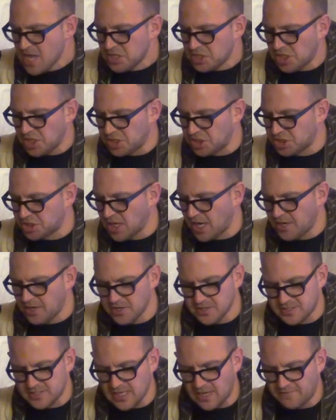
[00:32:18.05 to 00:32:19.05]
She shut
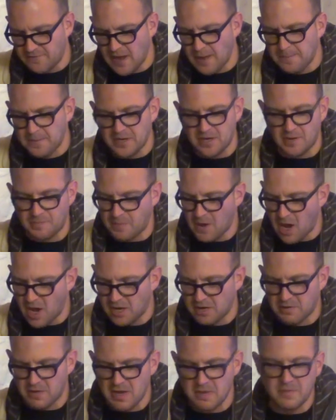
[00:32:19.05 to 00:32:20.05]
herself up in her
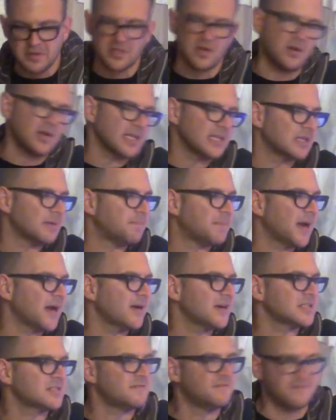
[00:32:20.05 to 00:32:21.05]
pottery with only the
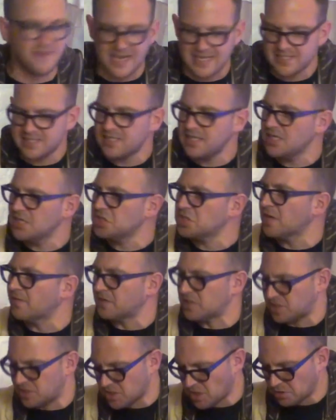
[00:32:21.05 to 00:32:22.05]
barest vestige of
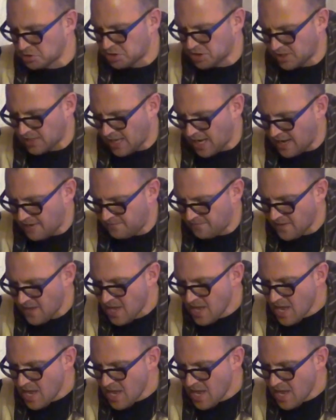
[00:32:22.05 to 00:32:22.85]
a social life,